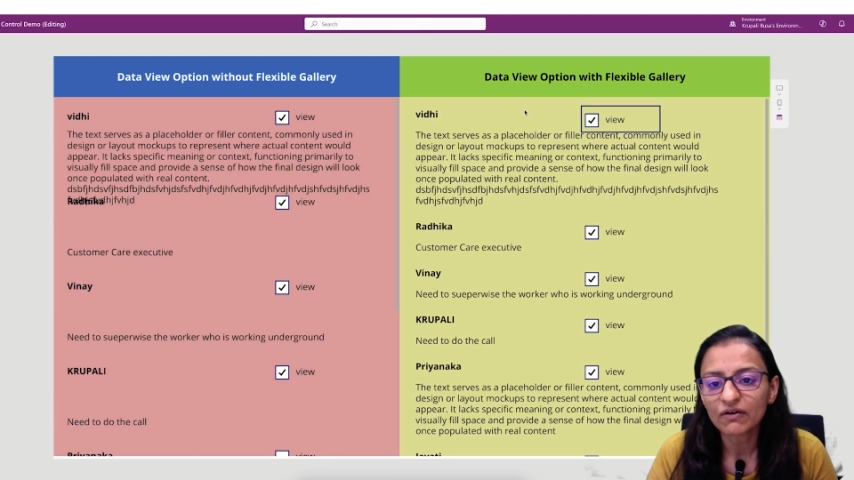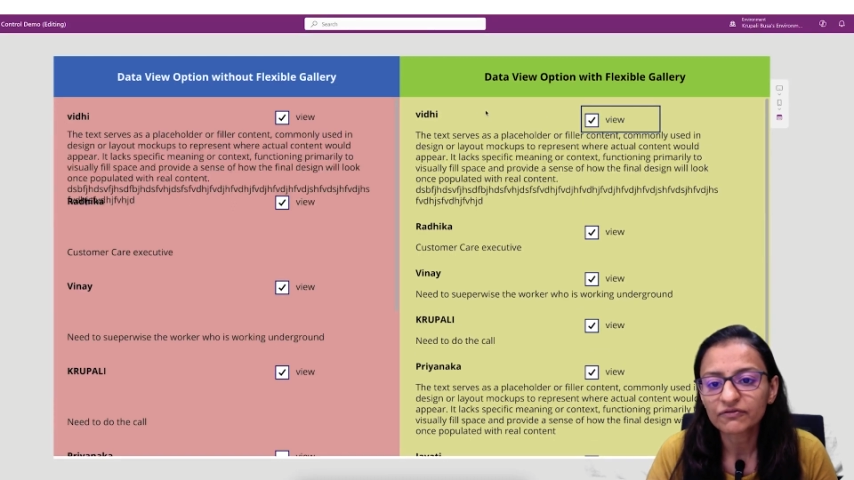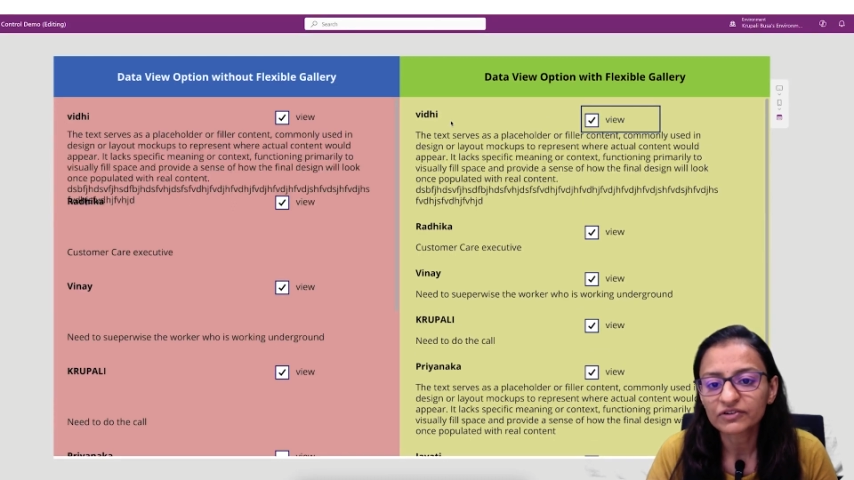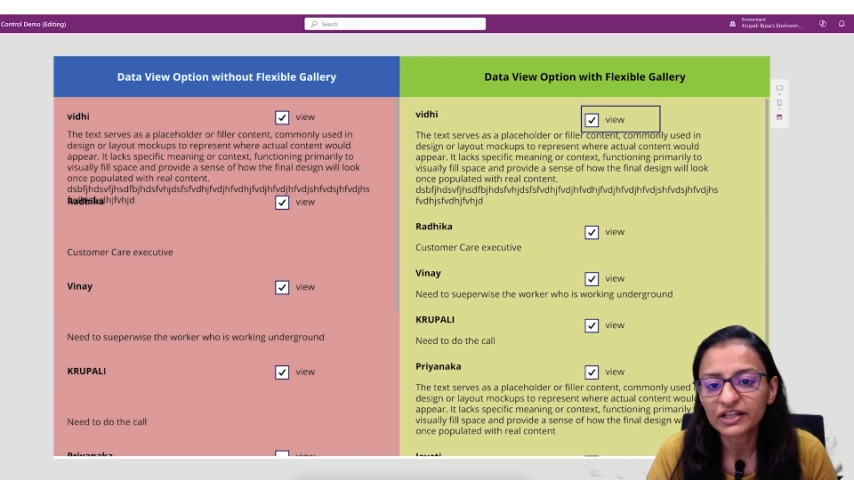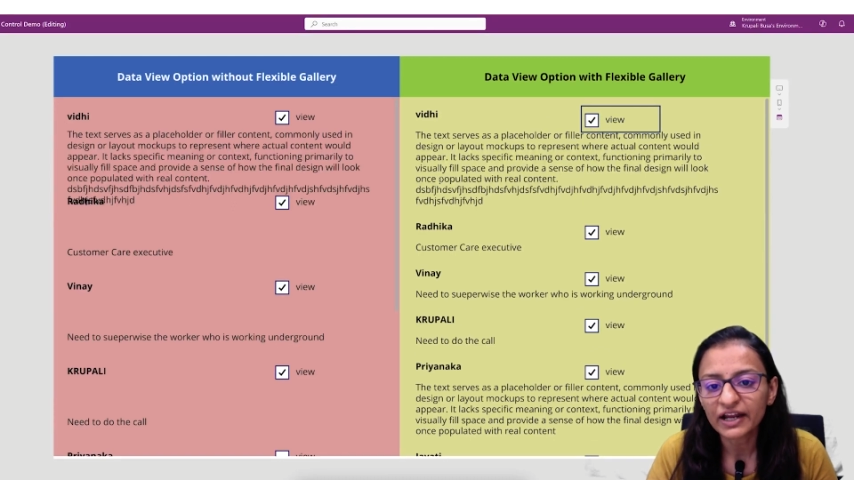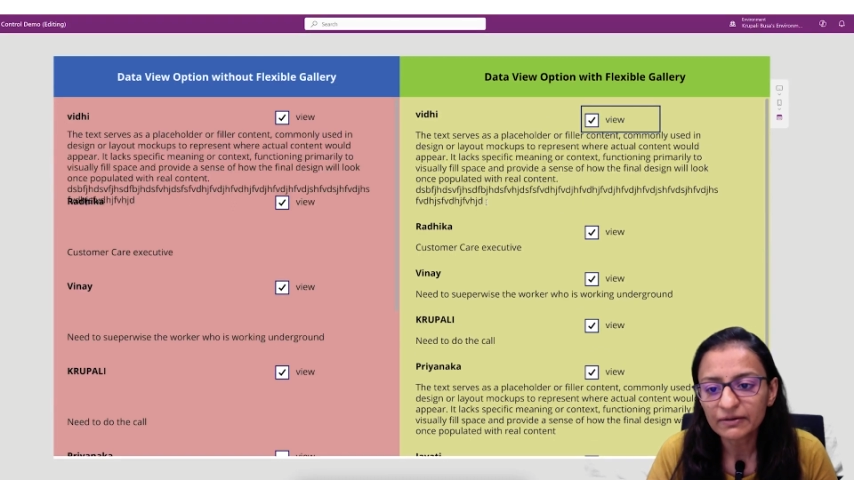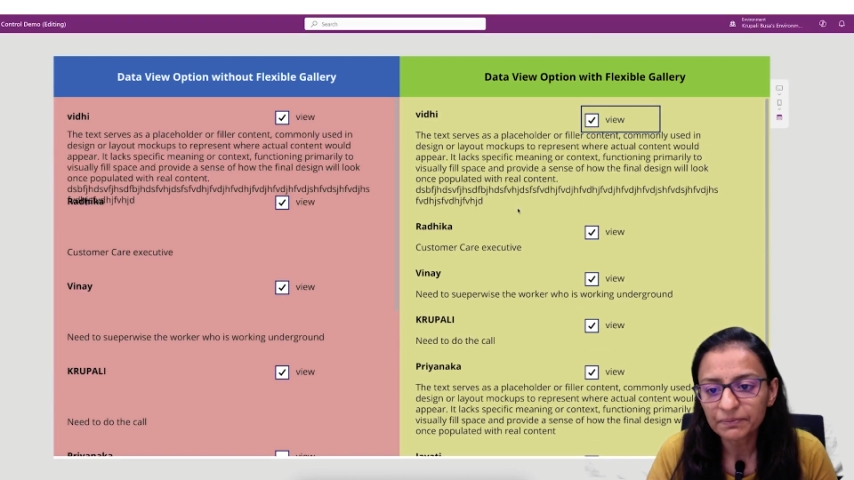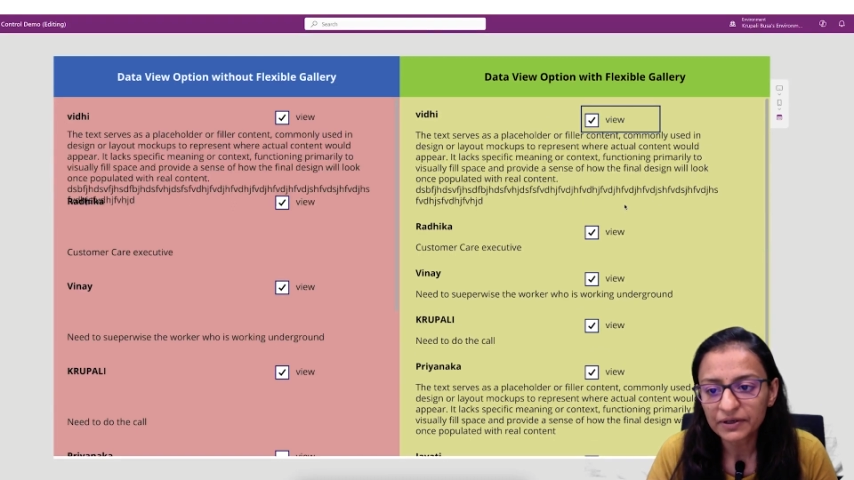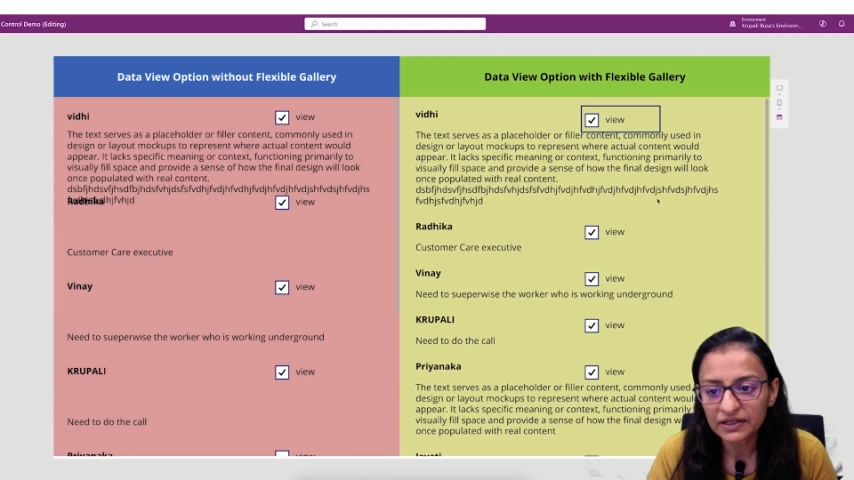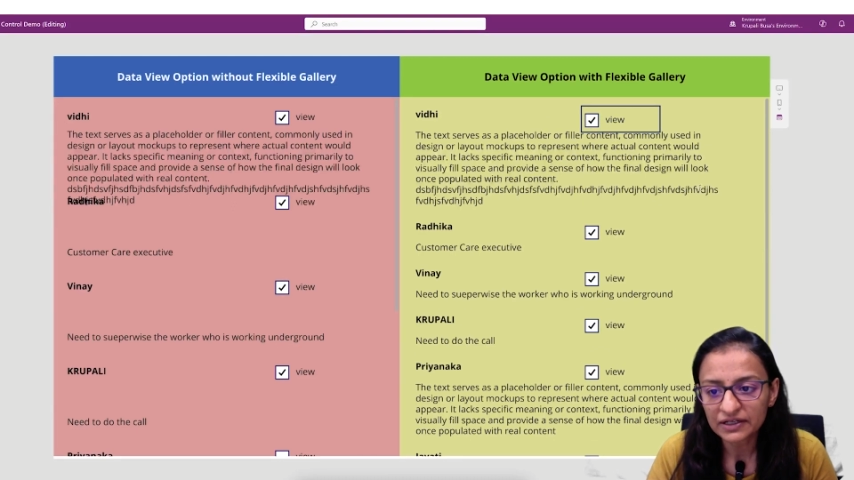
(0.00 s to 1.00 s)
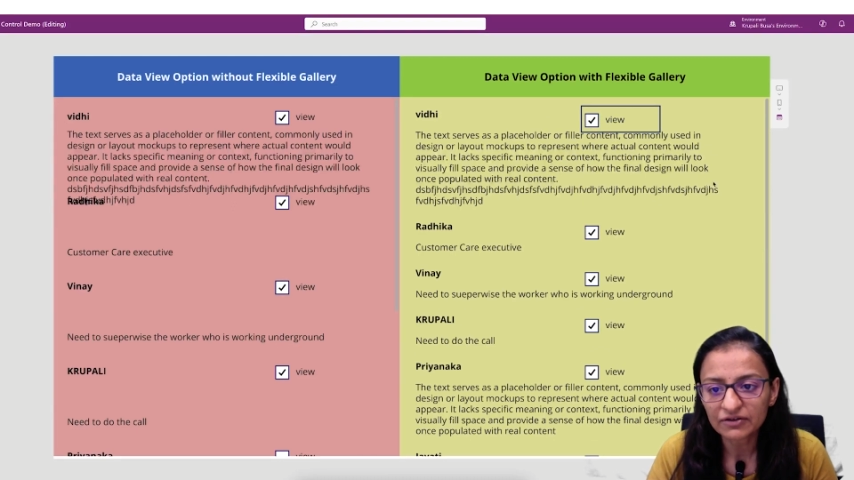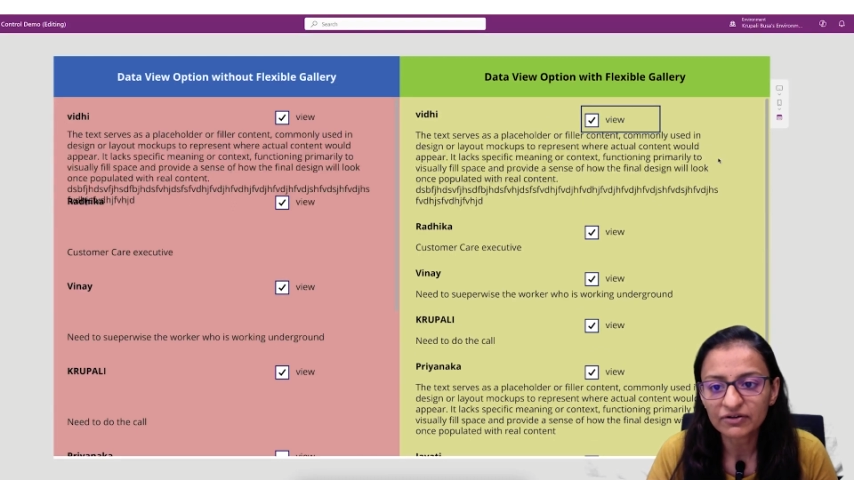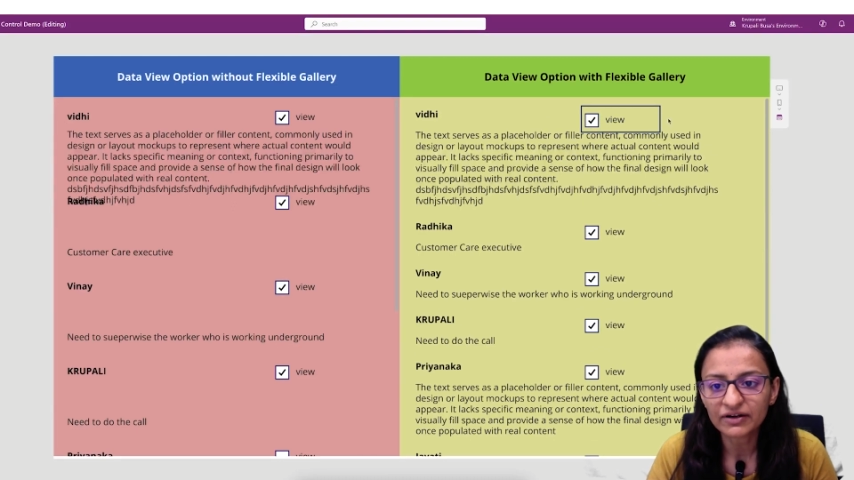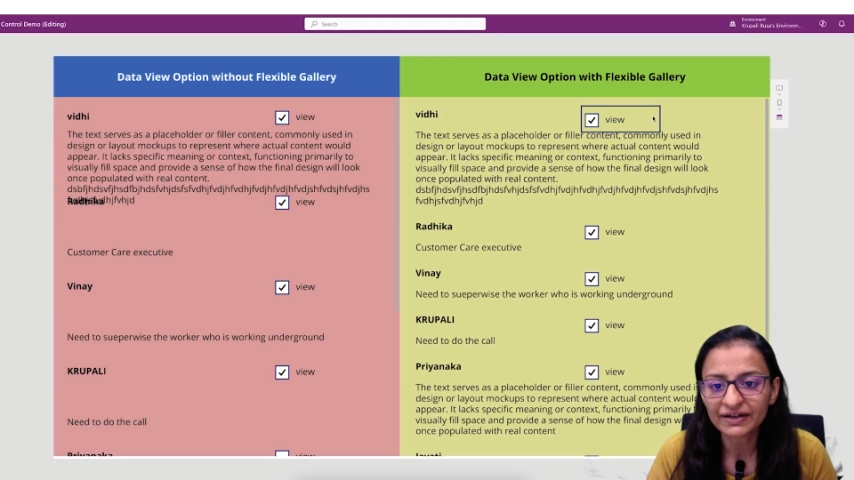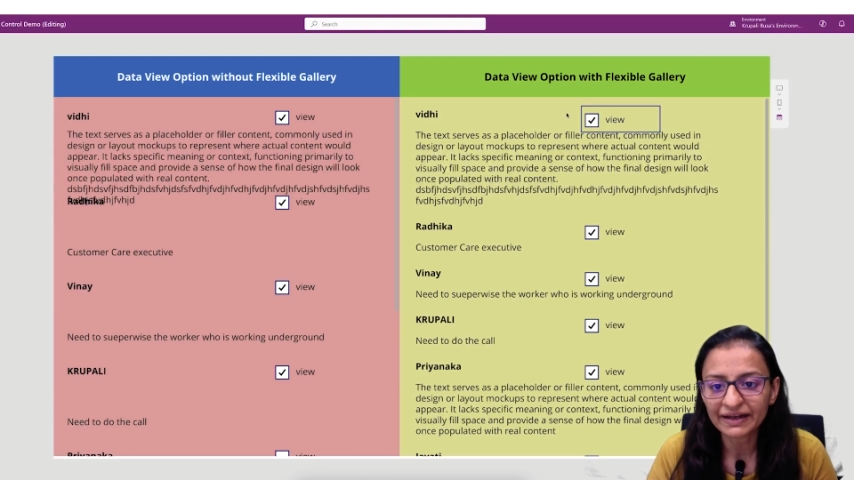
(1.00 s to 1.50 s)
of that particular